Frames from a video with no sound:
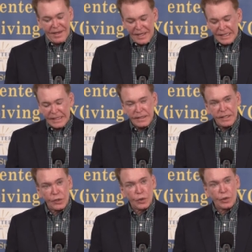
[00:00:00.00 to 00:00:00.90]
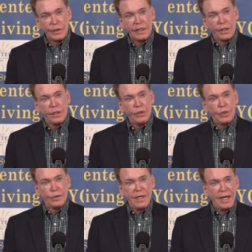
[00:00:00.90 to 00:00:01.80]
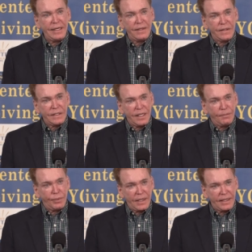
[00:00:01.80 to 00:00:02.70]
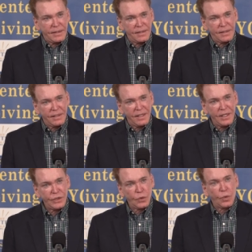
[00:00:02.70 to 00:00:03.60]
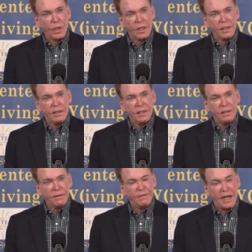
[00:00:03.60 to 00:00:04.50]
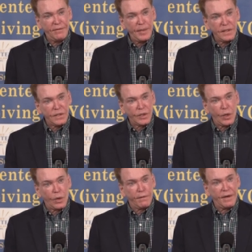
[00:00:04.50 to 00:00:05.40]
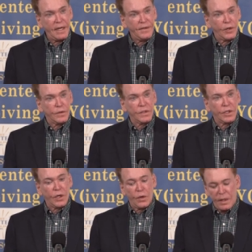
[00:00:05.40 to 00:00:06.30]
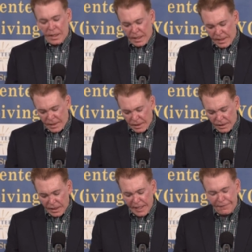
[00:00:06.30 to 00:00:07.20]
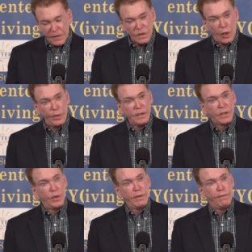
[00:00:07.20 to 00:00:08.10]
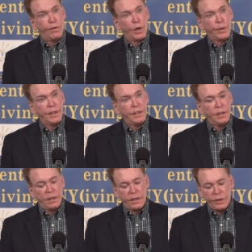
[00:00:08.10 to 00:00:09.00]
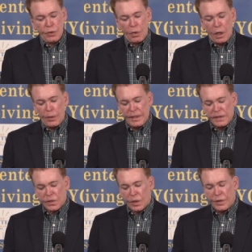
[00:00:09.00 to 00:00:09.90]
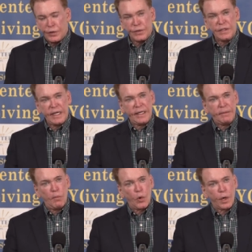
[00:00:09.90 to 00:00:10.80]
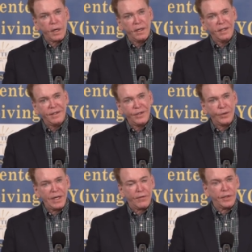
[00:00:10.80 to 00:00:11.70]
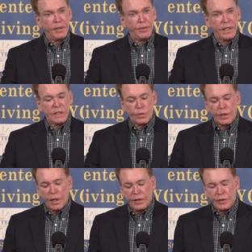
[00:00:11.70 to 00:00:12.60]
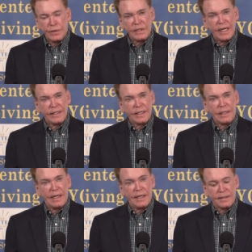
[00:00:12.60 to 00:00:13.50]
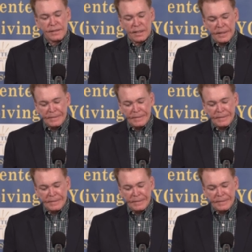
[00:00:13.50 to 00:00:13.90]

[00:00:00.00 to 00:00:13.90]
As I said earlier, you're not in the same place as you were five months ago or five years ago. Life is always going forward. You always are understanding more. You're never in a place where you're understanding less.